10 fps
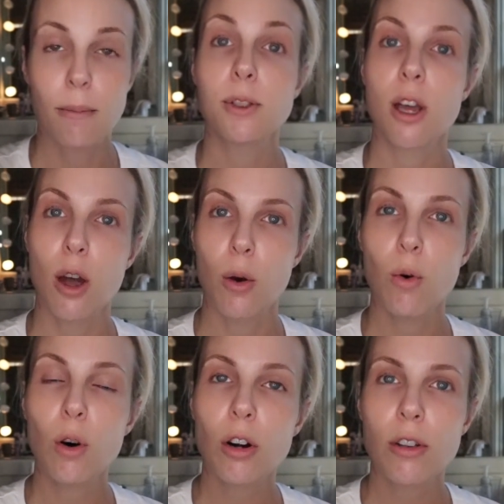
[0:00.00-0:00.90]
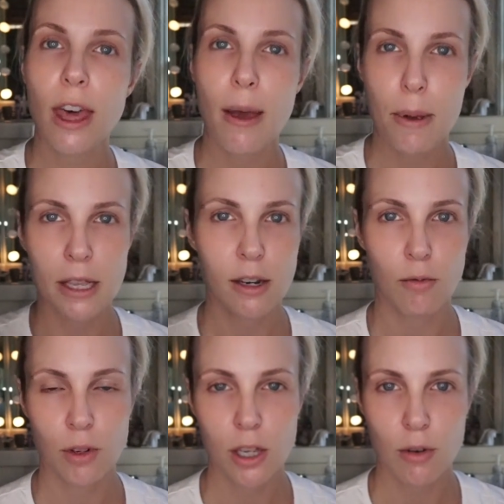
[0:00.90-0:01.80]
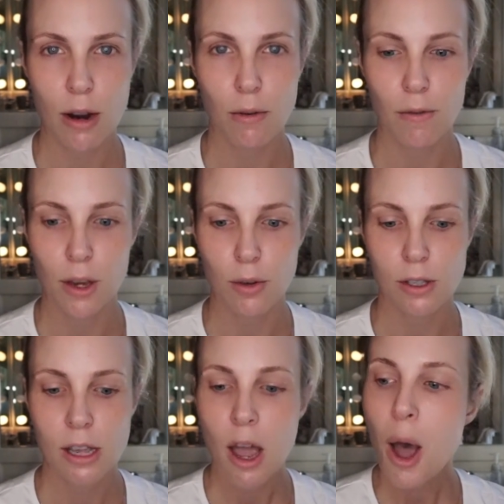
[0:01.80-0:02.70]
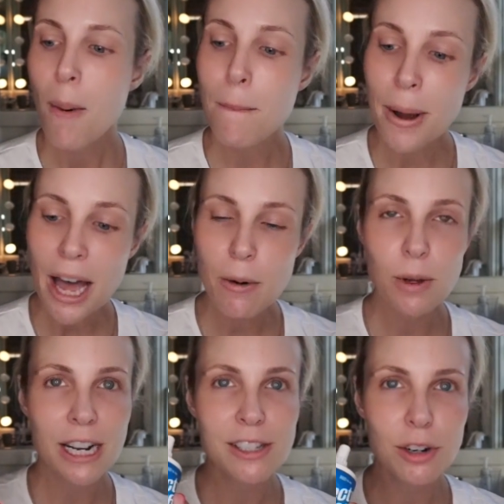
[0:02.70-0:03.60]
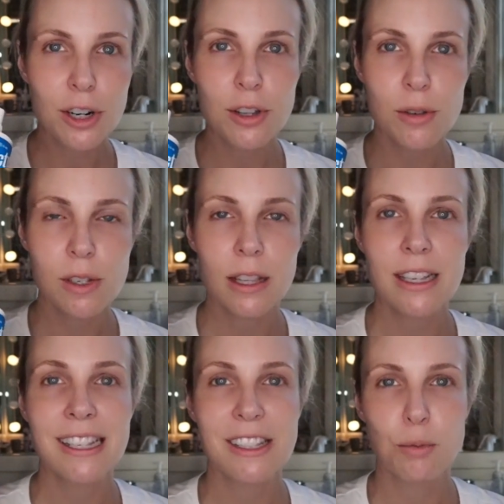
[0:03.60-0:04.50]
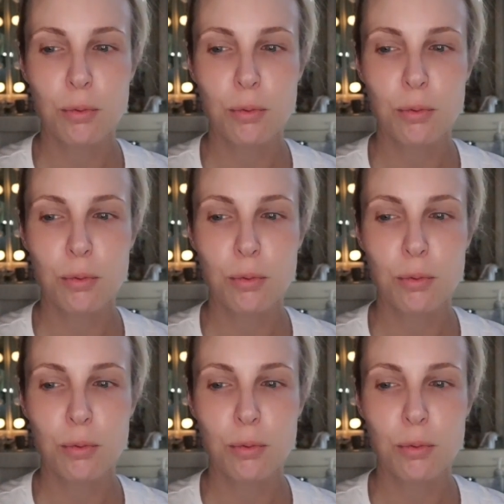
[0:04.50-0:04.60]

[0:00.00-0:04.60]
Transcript: So ordered that based on really great reviews. But when I started using this, it's